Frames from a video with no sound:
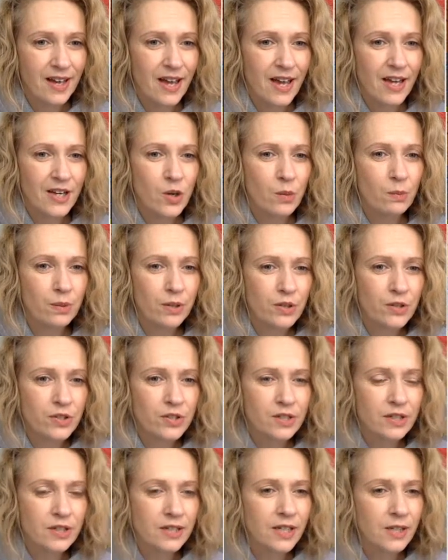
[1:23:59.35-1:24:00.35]
I know
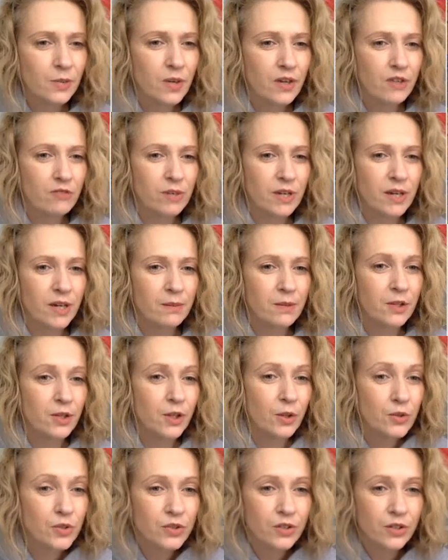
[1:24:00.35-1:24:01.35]
personally we have become
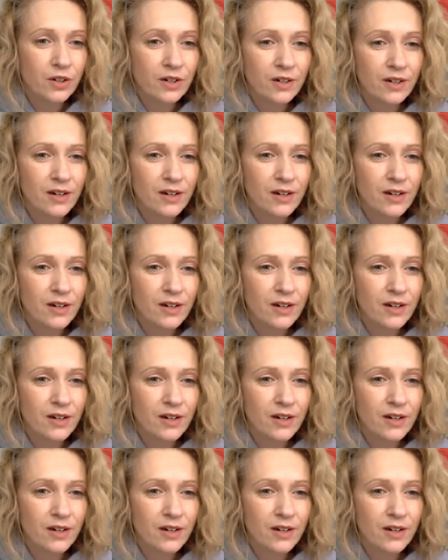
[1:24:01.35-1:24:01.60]
closer